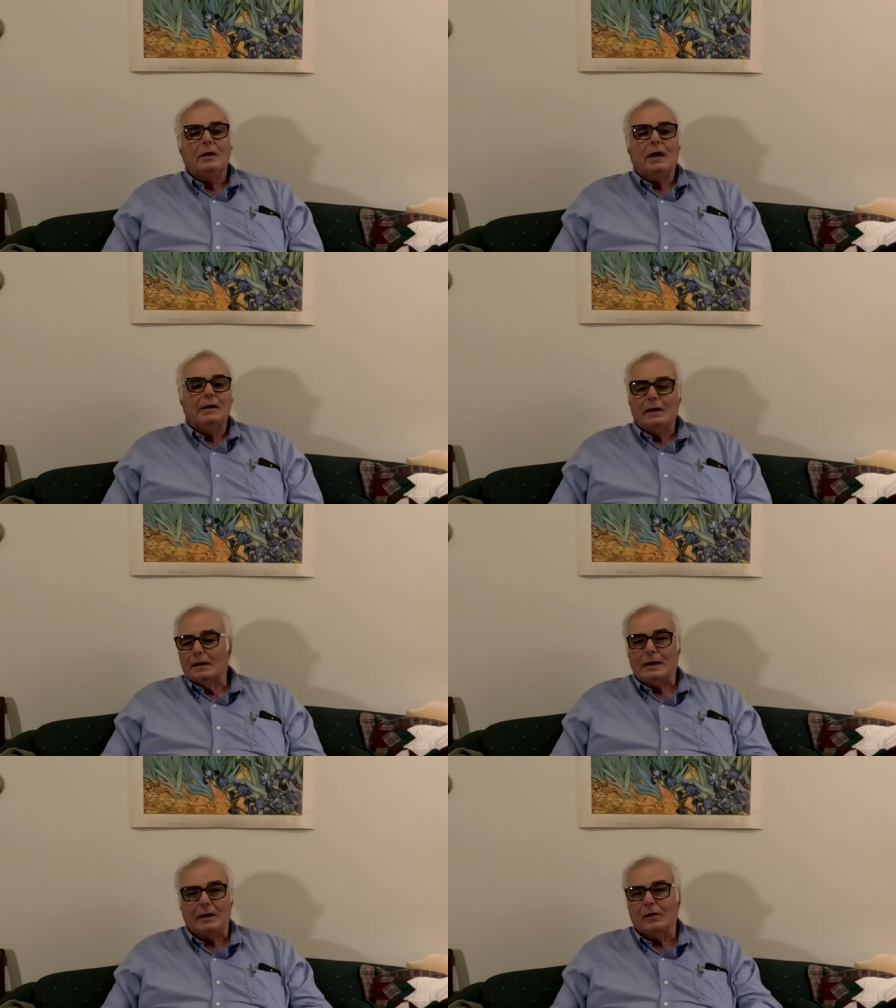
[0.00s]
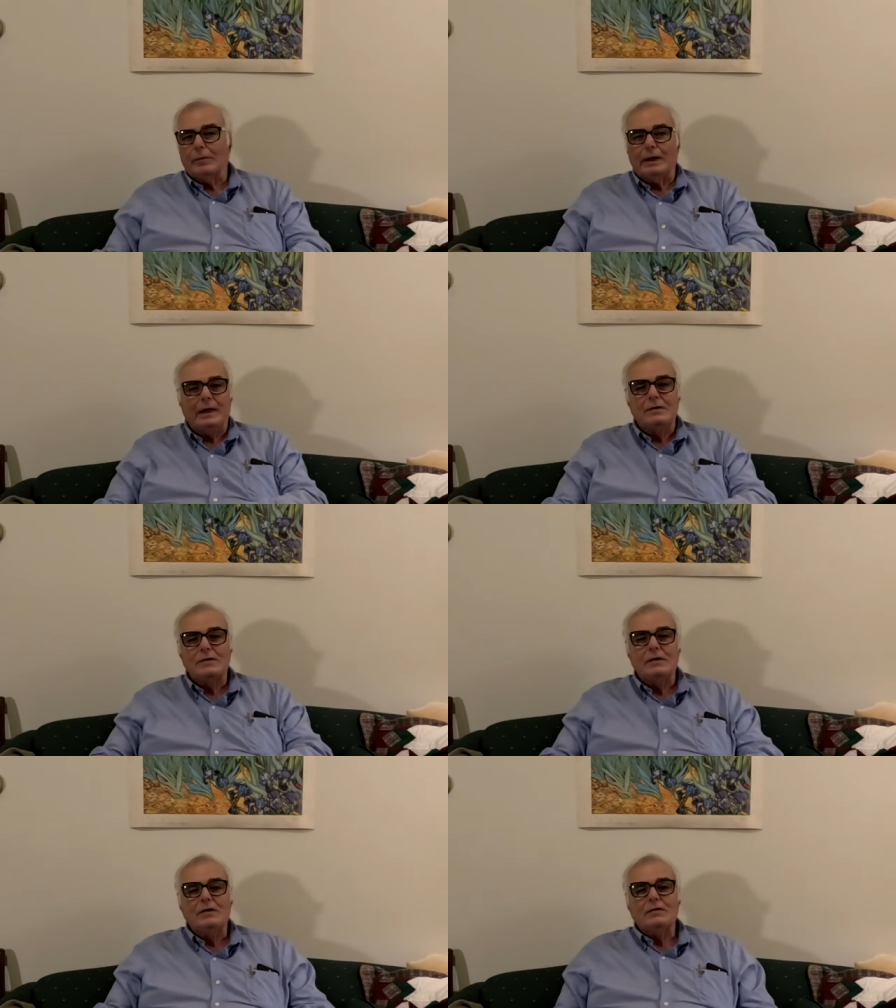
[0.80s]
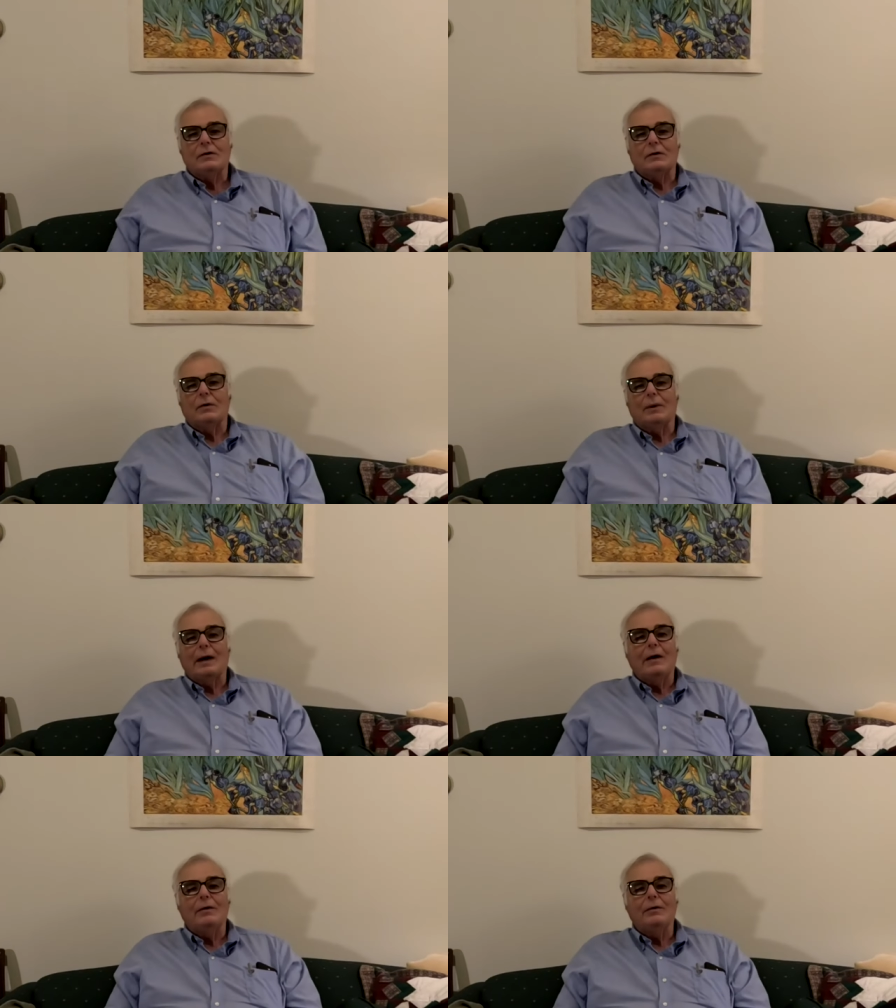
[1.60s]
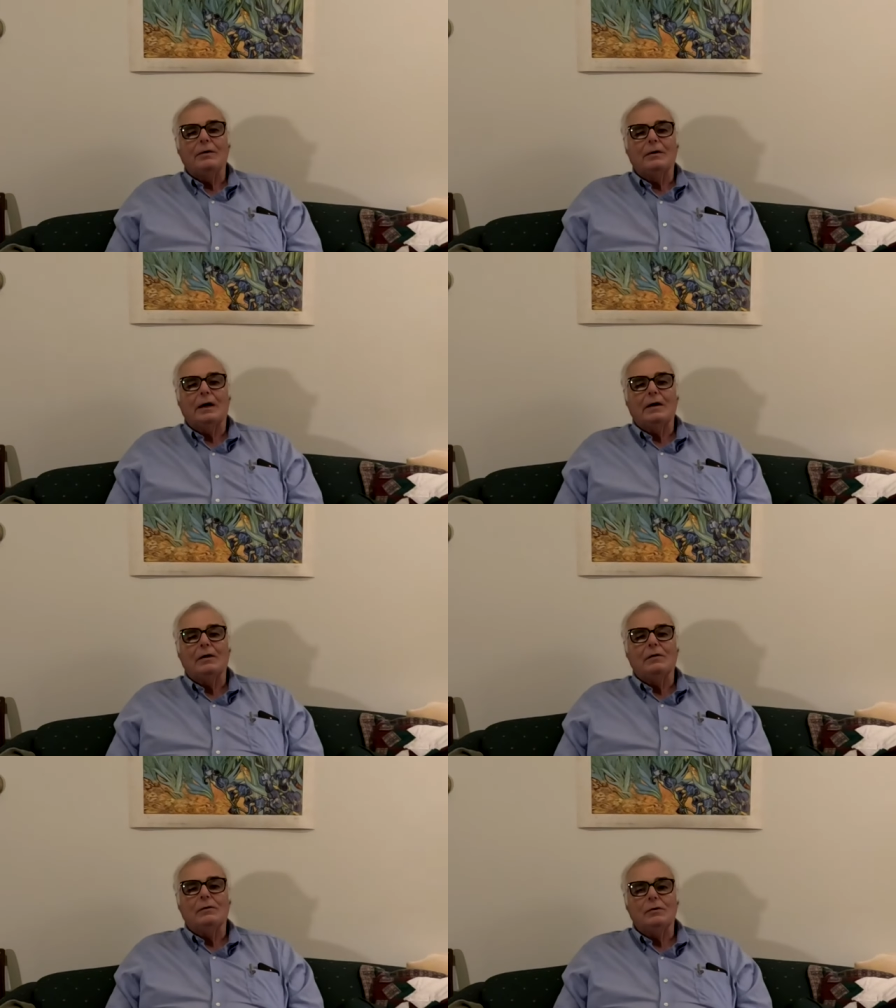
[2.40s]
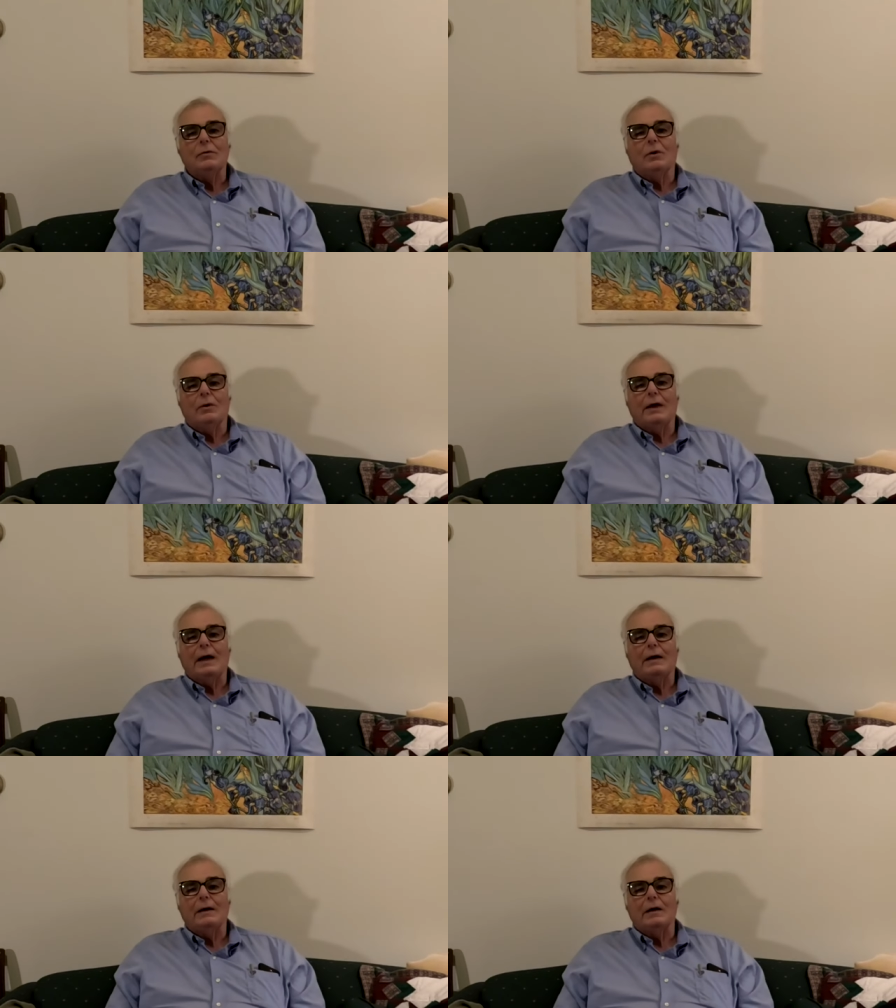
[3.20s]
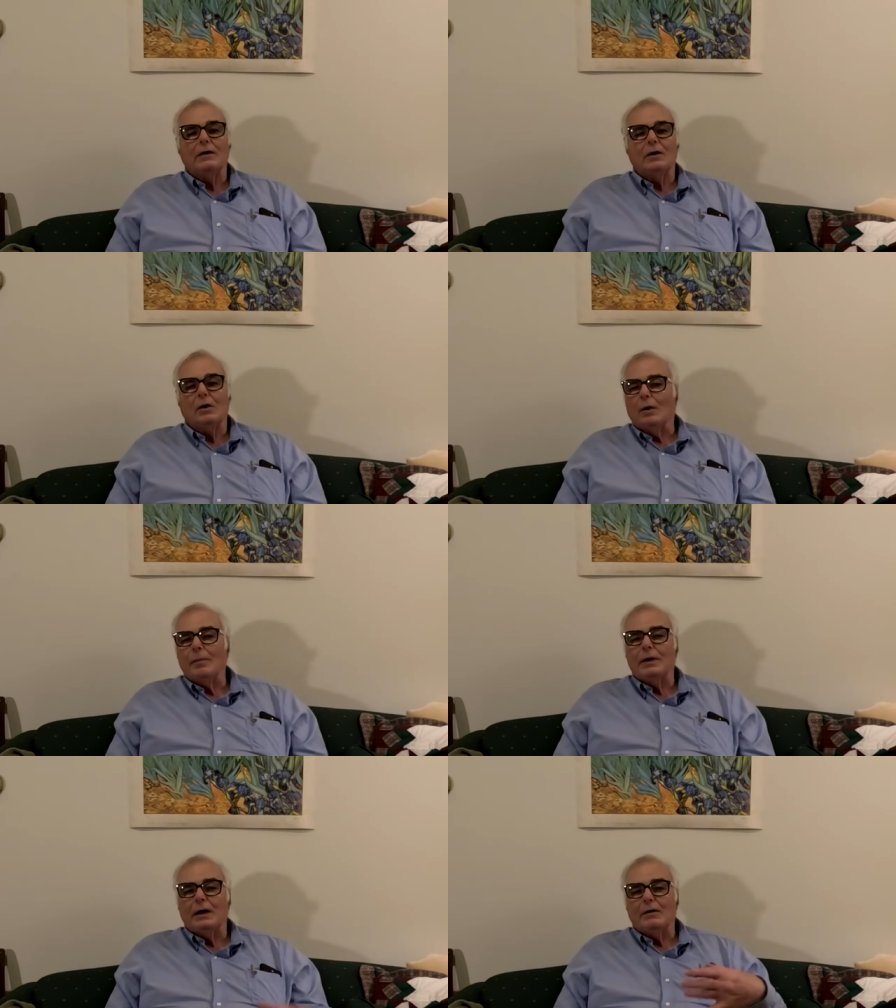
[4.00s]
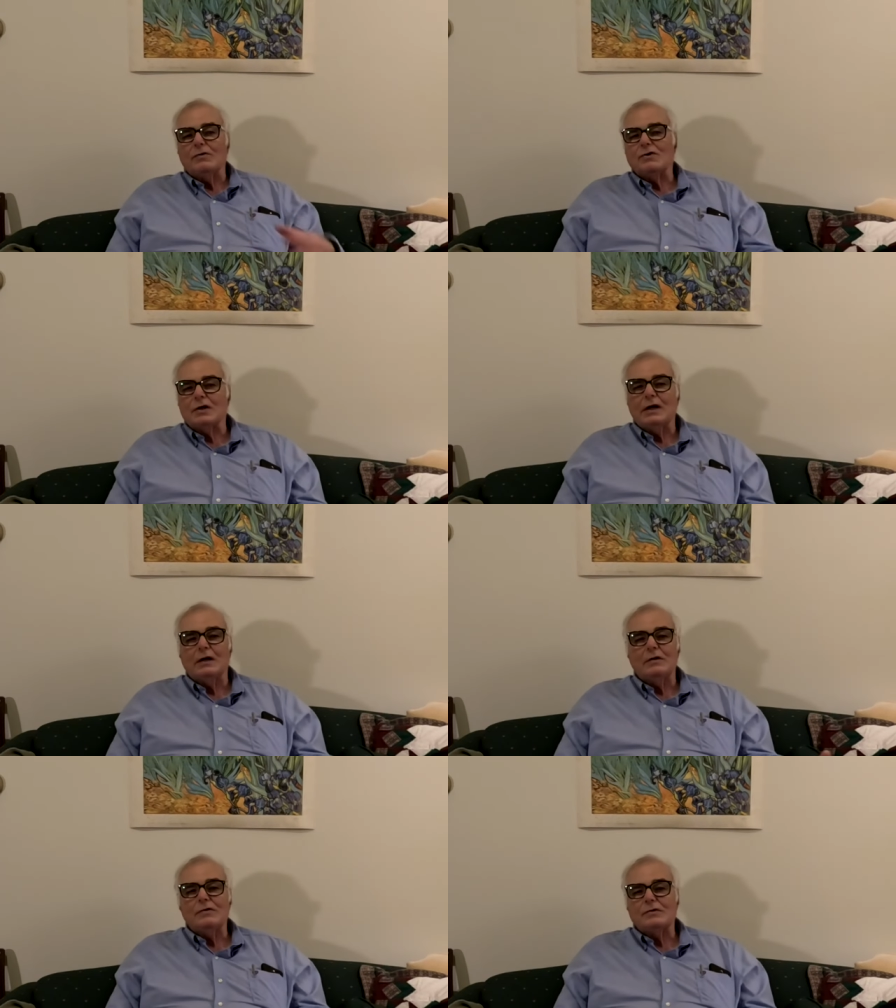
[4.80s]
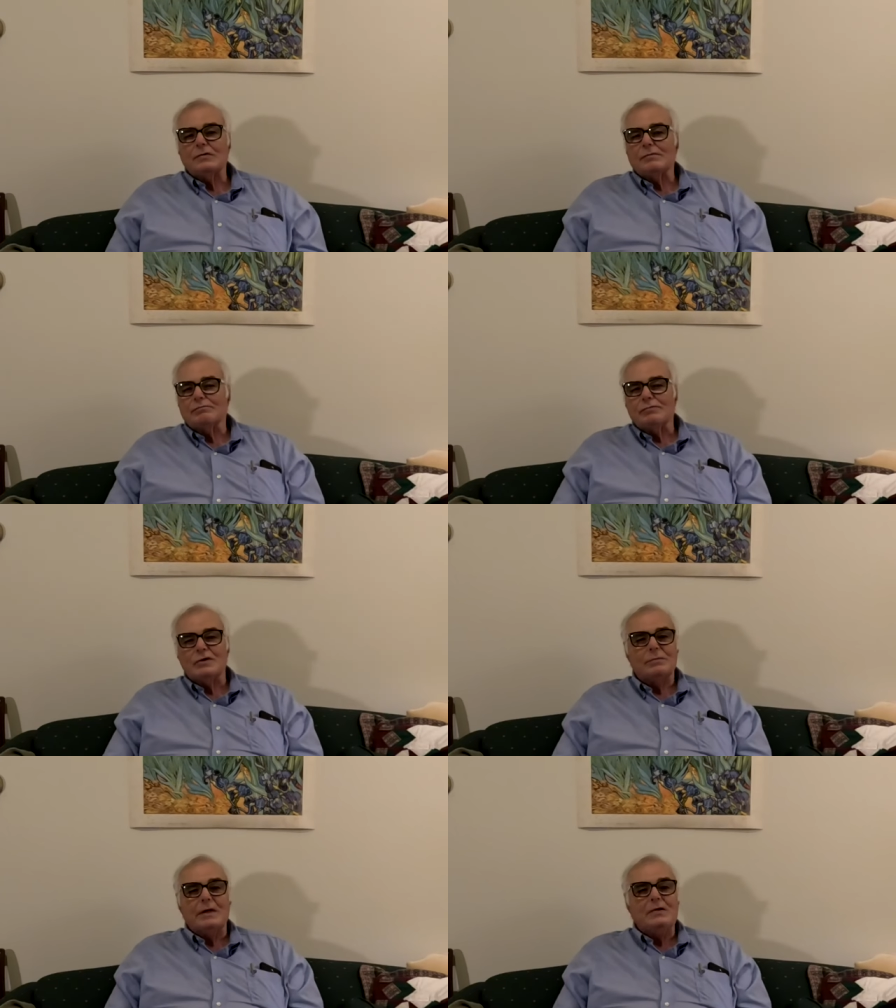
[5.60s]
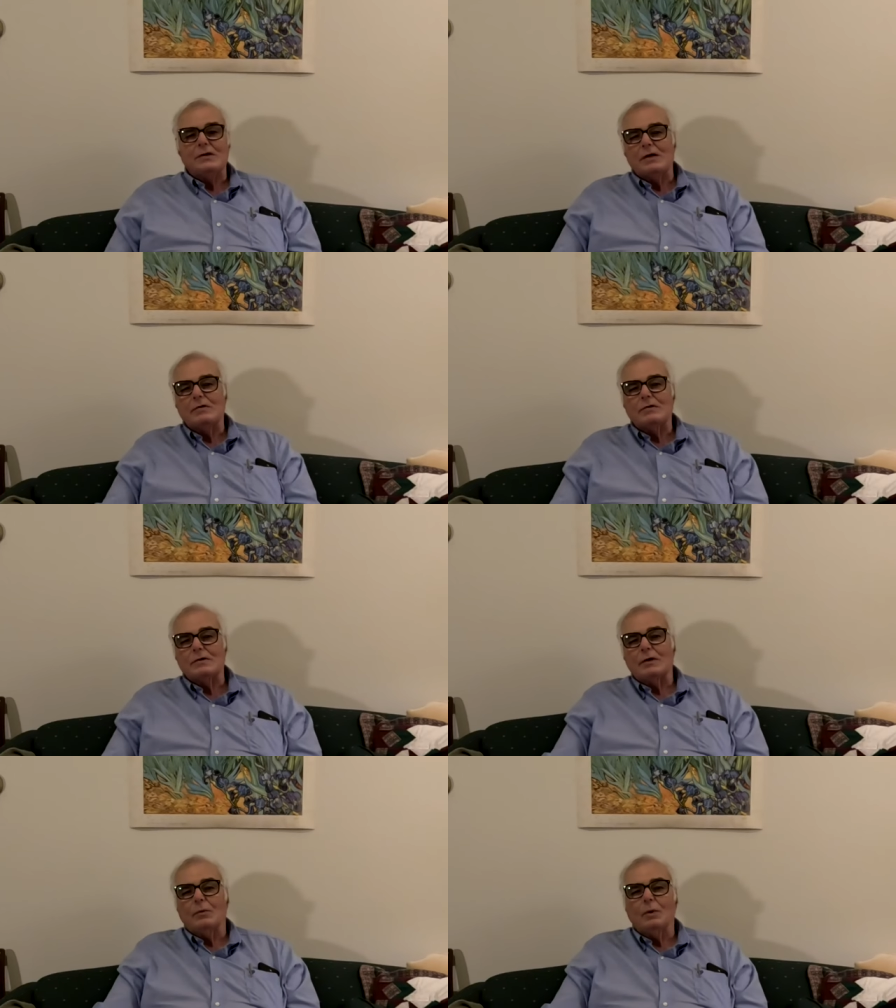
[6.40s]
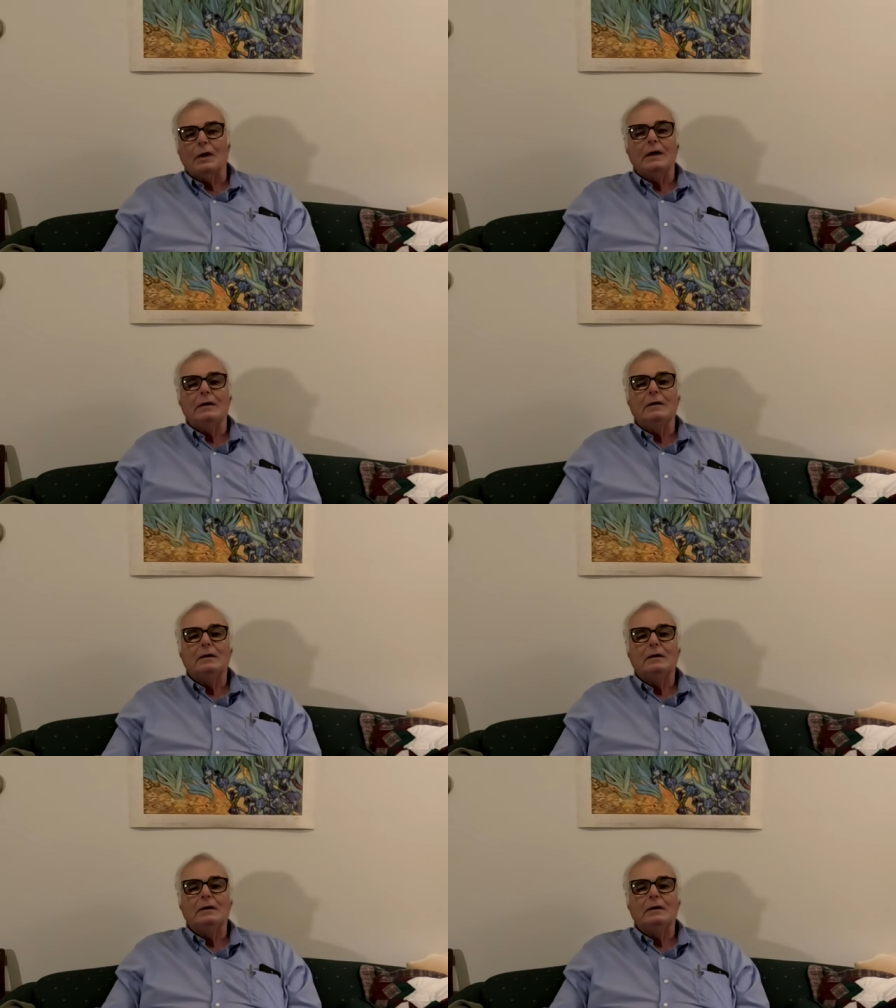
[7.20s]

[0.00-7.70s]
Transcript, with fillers: I can get down on my hands and knees on the ground. I can do all that. I can go up and down stairs, as many stairs as I want.